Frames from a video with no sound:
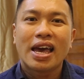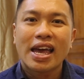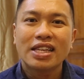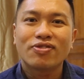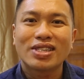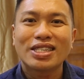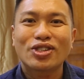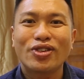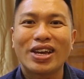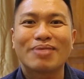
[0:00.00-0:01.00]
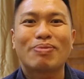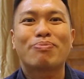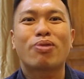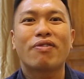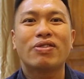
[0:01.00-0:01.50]
Hence, for this trade, my
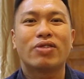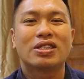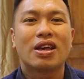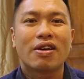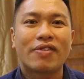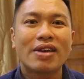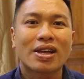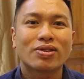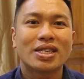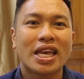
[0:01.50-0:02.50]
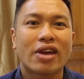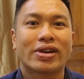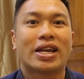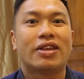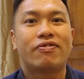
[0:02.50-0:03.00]
profit was
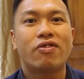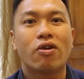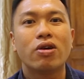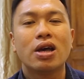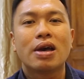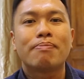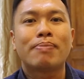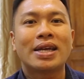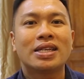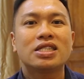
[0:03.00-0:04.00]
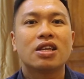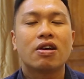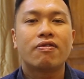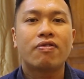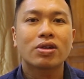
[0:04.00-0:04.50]
$5,894 minus
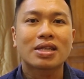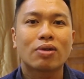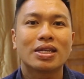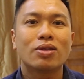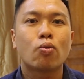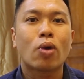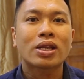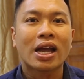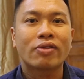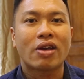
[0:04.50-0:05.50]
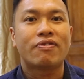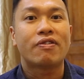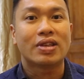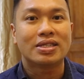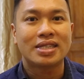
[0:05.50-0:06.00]

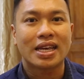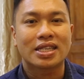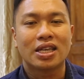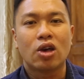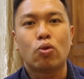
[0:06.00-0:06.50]
$4,156,